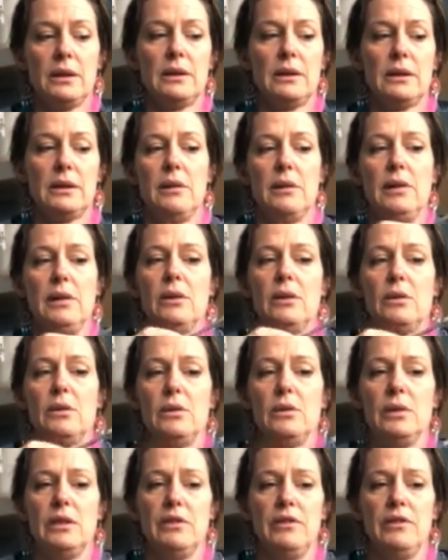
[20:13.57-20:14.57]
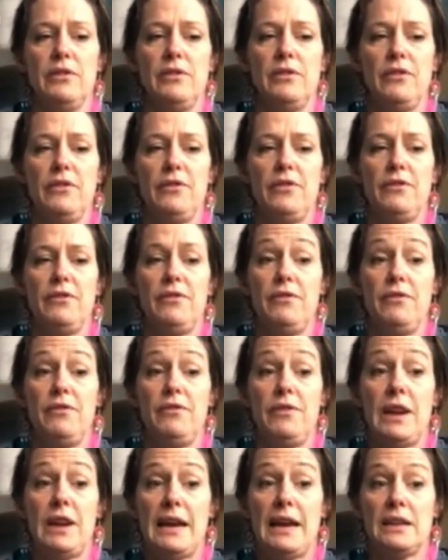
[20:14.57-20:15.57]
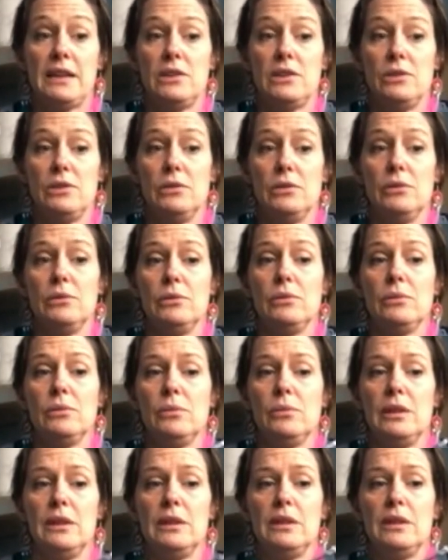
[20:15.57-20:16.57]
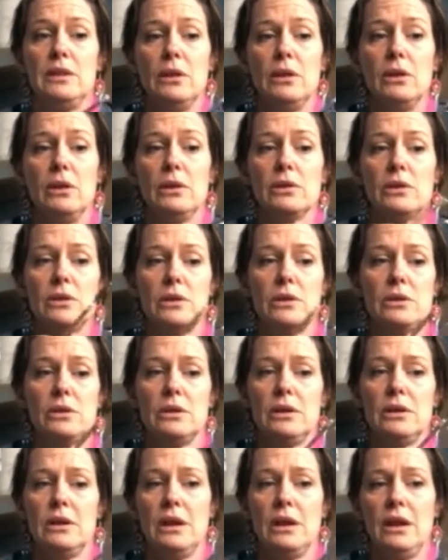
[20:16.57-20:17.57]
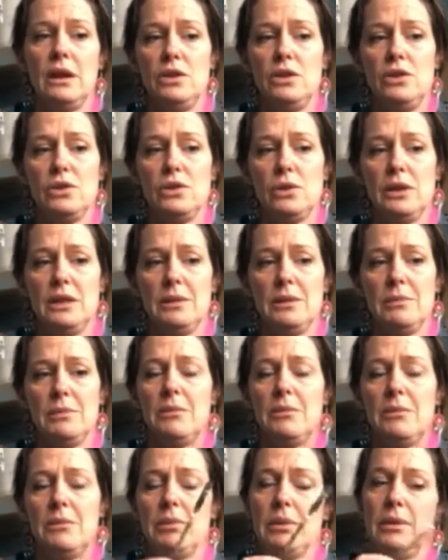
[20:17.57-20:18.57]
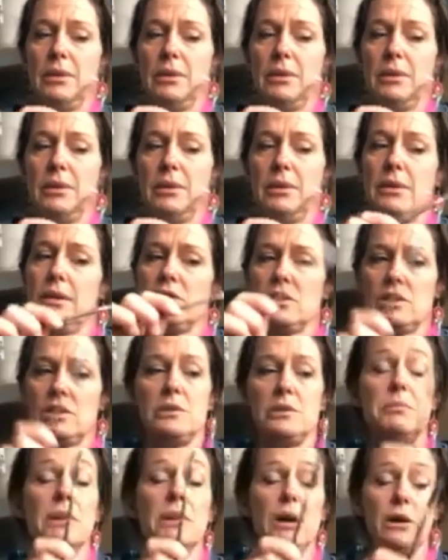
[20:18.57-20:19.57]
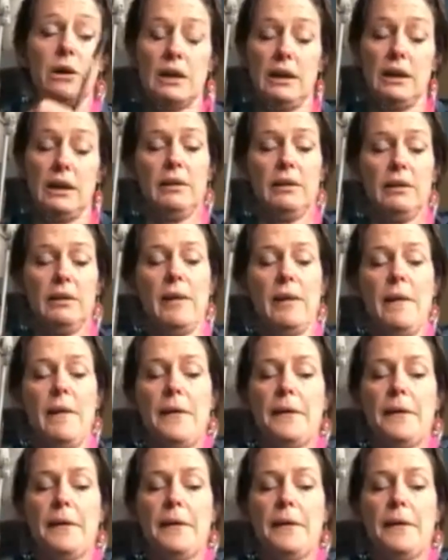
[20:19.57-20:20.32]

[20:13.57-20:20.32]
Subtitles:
go along with a flat tool with the dots and join them up just to mark it.